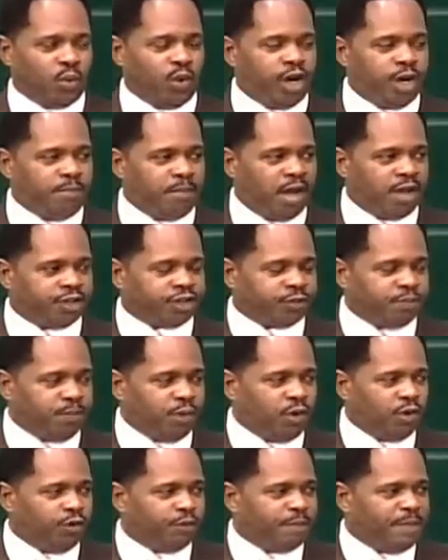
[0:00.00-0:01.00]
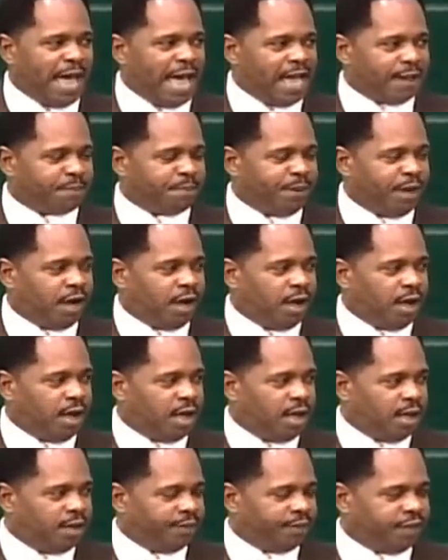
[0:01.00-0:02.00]
we must move back
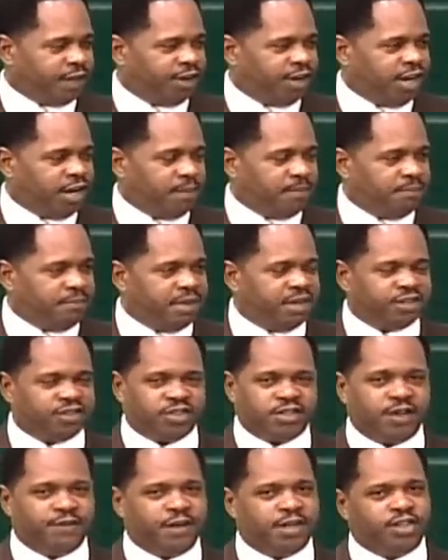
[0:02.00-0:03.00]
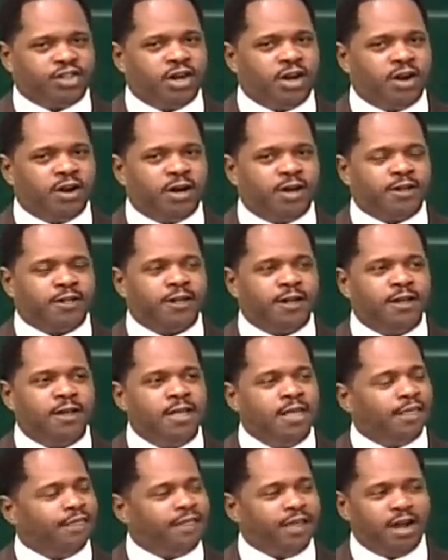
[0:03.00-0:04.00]
behind the dim mist of eternity.
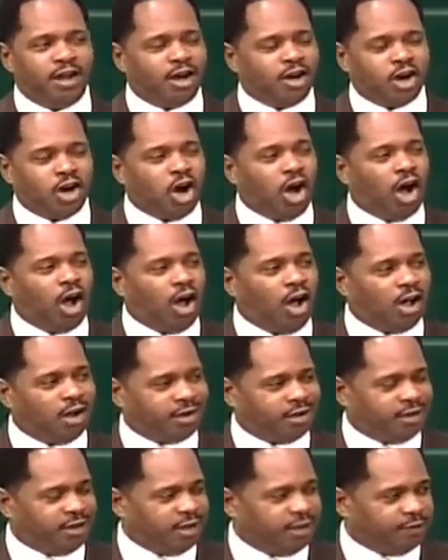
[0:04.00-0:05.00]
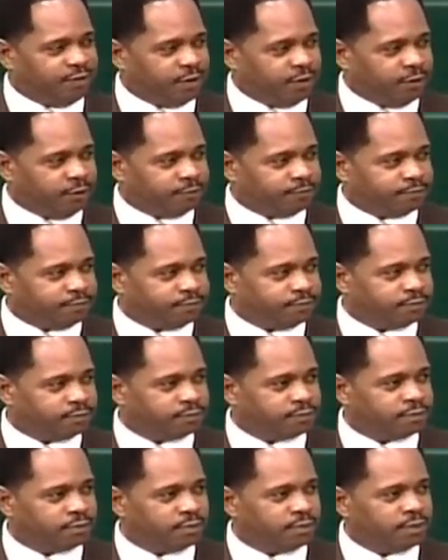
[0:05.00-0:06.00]
They are God-given.
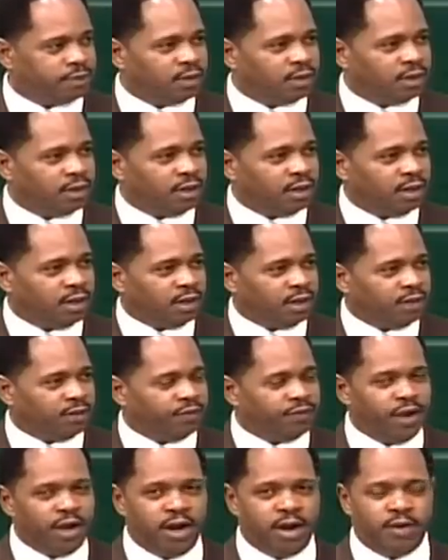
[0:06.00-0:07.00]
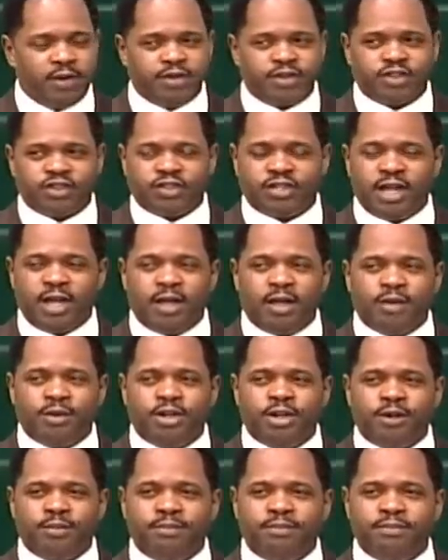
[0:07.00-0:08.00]
And very
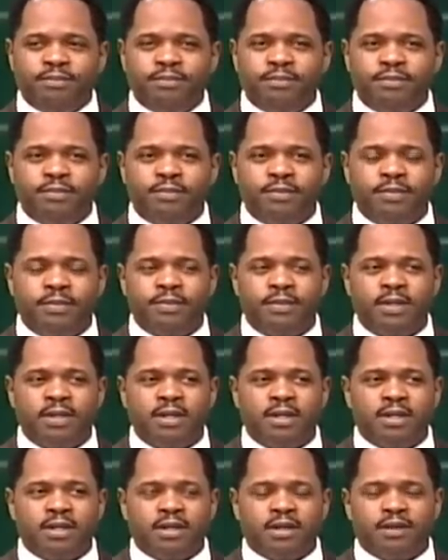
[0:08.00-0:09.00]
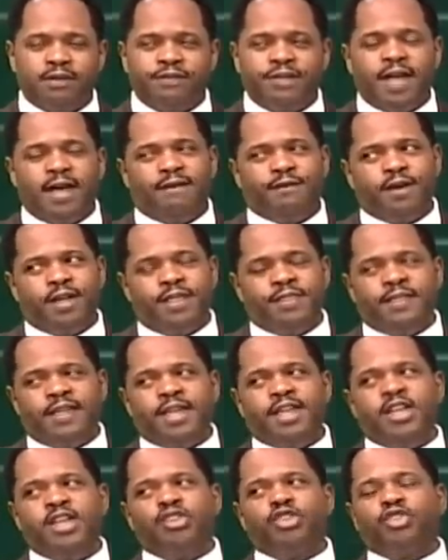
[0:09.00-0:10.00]
seldom, if ever in
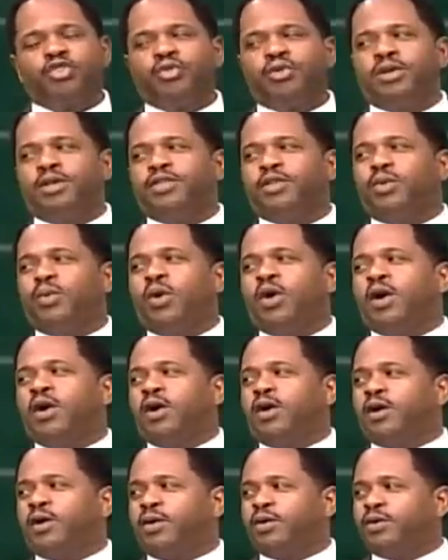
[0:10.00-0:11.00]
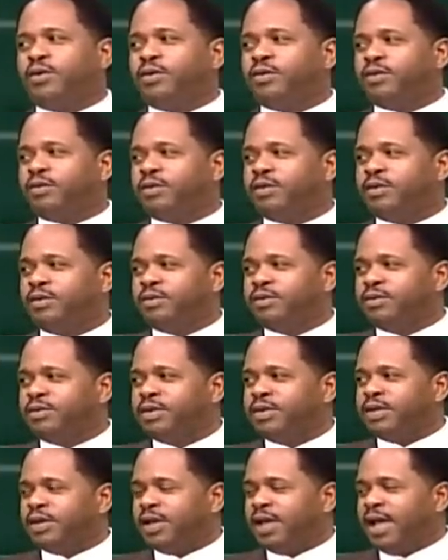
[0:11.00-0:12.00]
the history of the world,
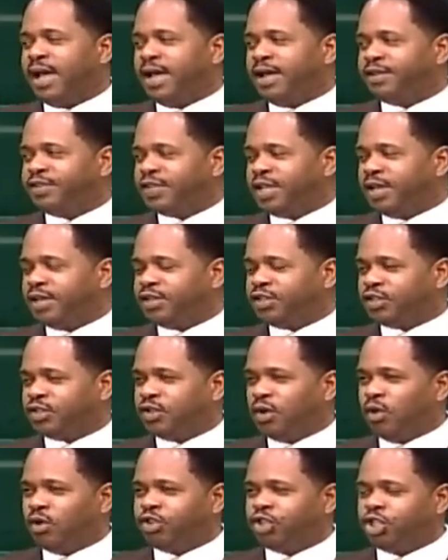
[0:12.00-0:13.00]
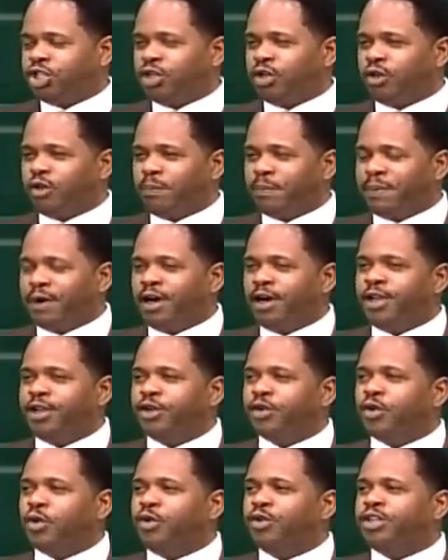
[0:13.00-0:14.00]
has a
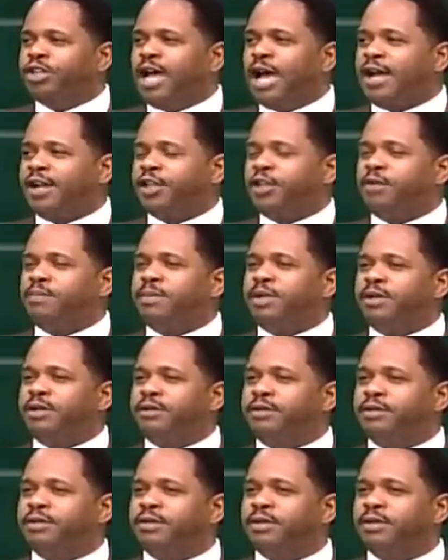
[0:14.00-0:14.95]
socio-political document